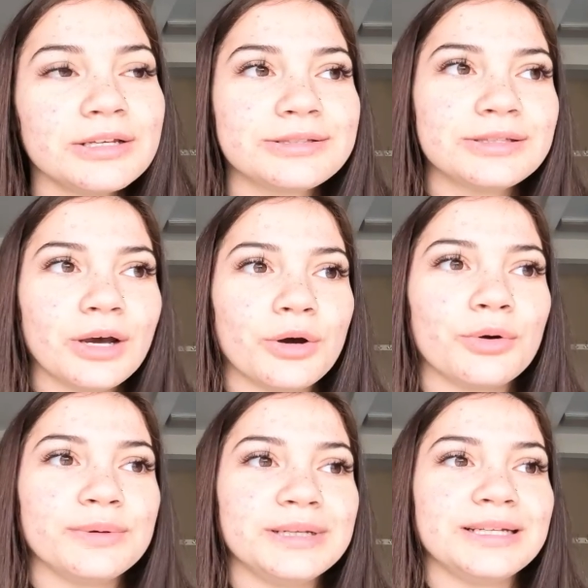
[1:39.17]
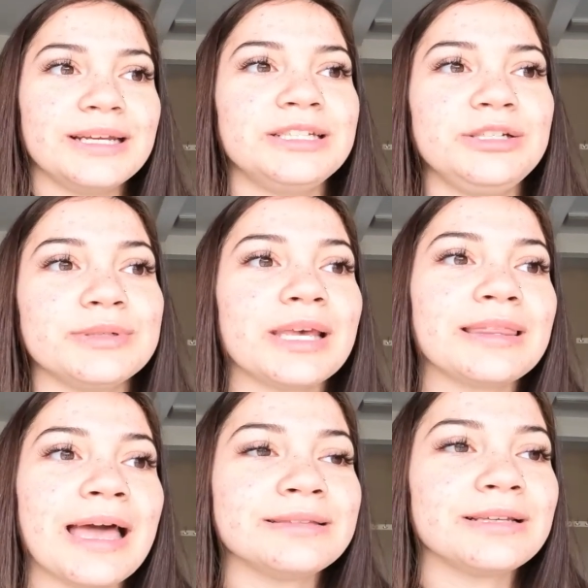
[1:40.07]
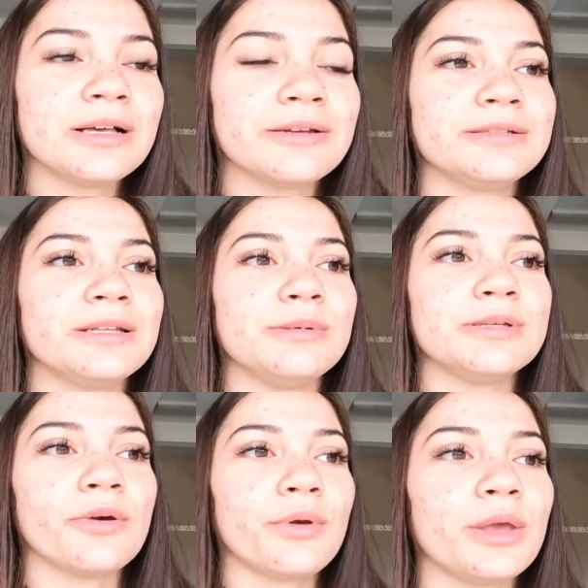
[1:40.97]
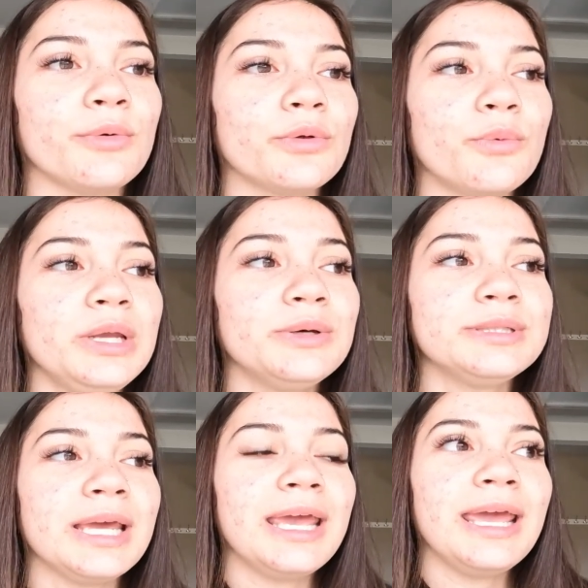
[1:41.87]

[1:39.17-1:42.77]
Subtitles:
So, and she was like, that color is gonna be so cute with the wheels.